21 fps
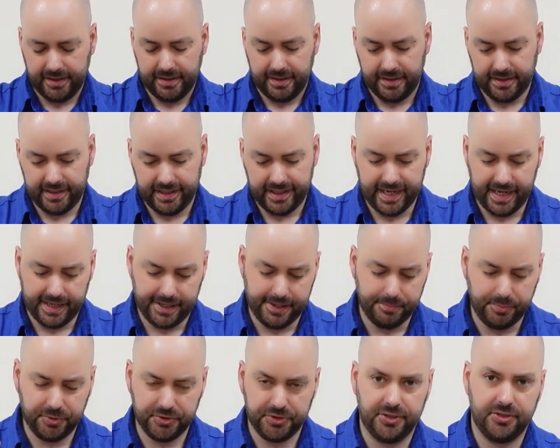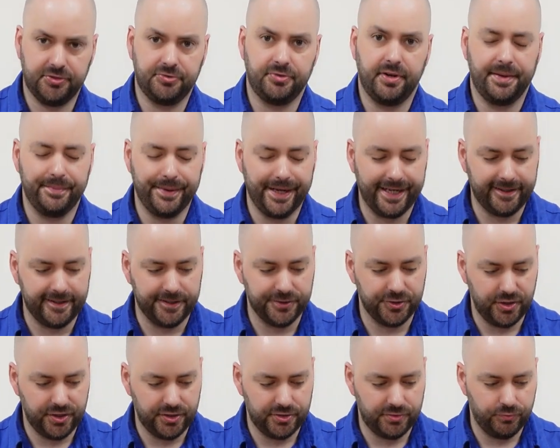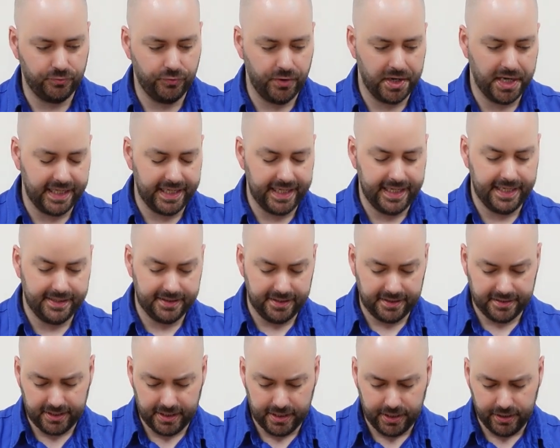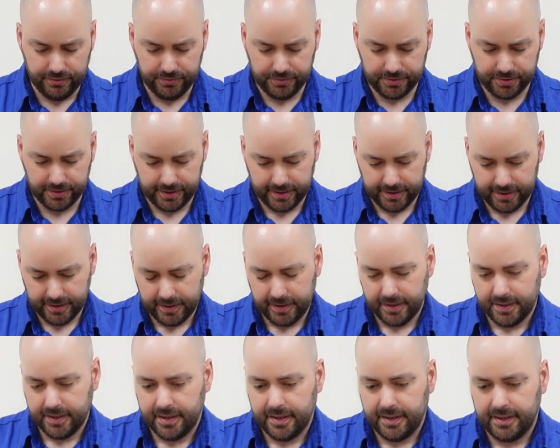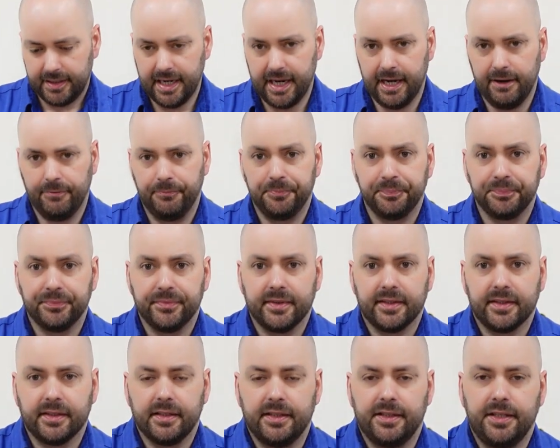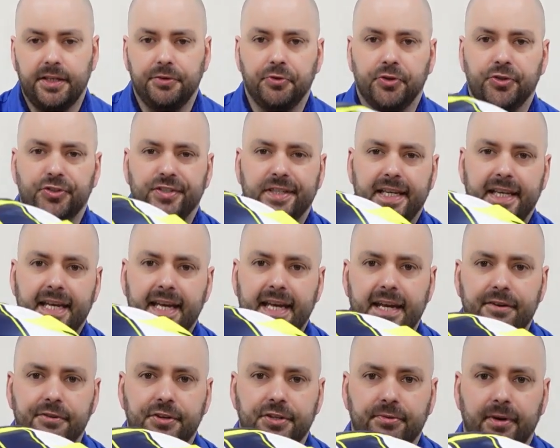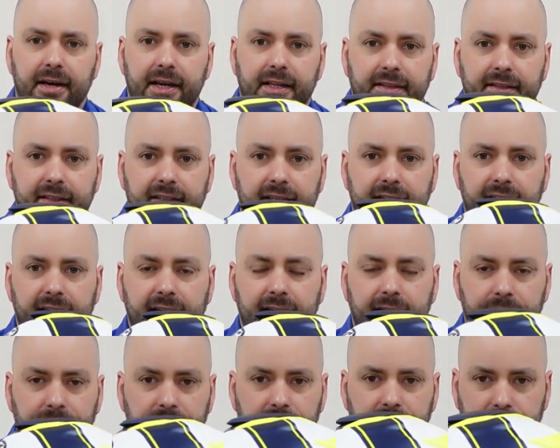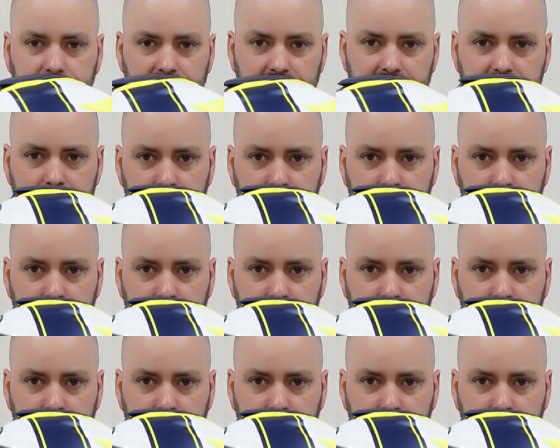and again you push it straight back on, so it's really easy to use. Now you will see here as well these